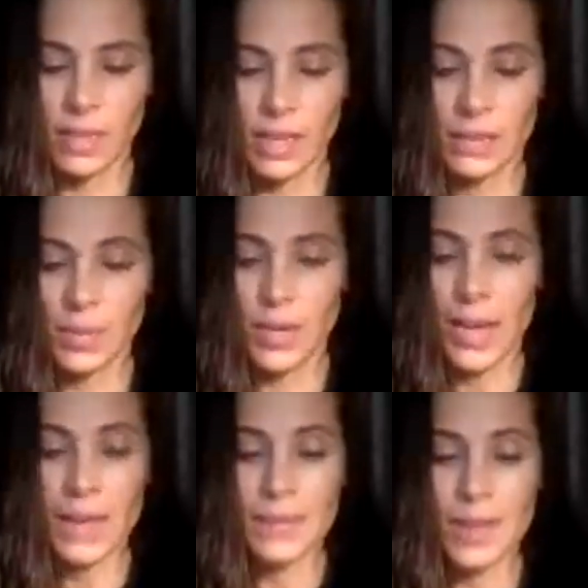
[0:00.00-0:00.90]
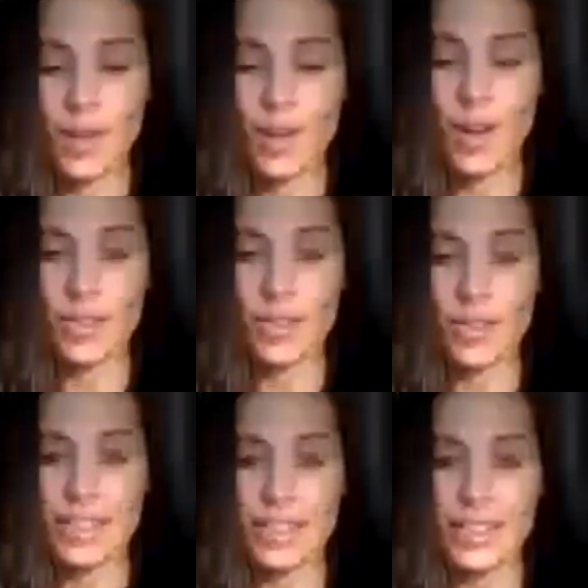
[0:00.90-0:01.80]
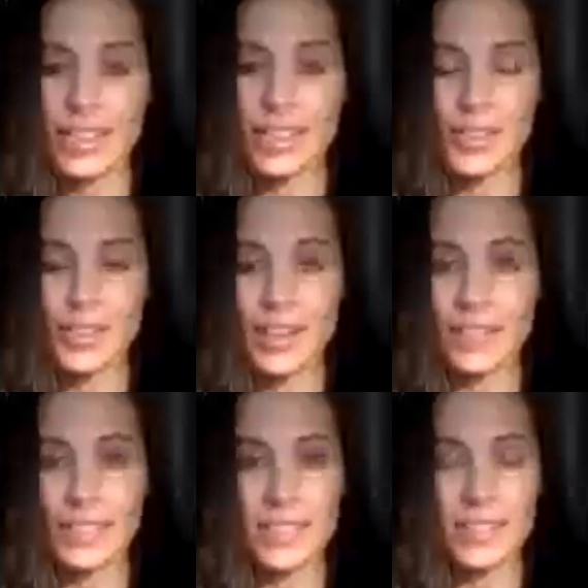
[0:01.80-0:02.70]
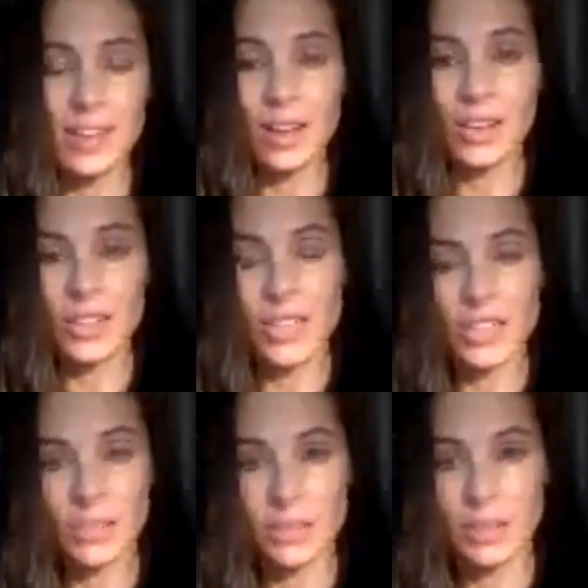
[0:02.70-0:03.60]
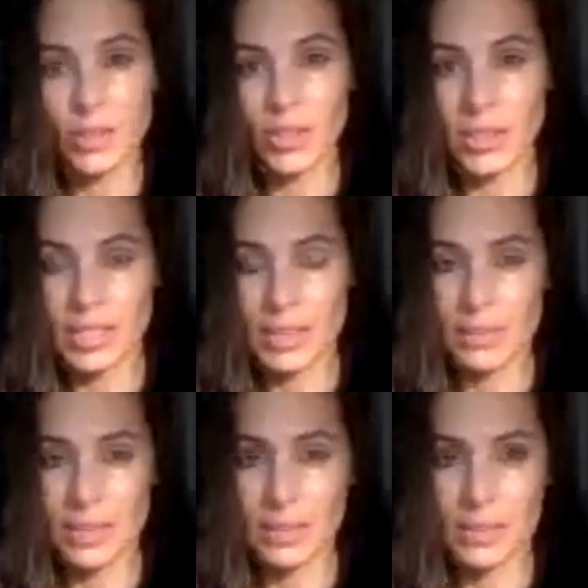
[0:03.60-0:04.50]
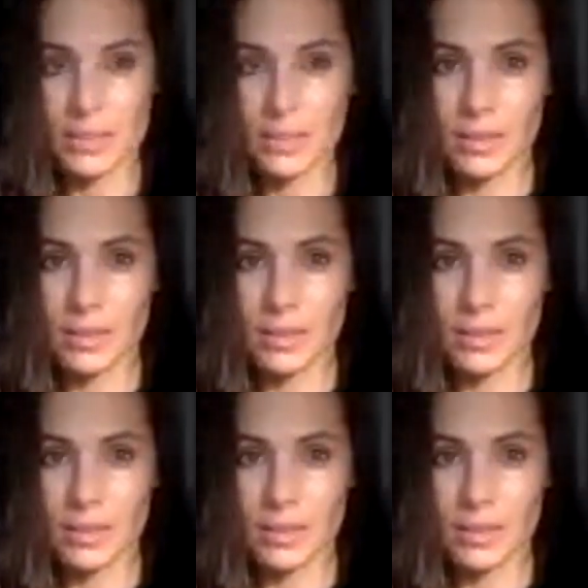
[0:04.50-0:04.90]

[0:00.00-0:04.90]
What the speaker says: And perhaps all it needs to teach you left is non judgment or acceptance.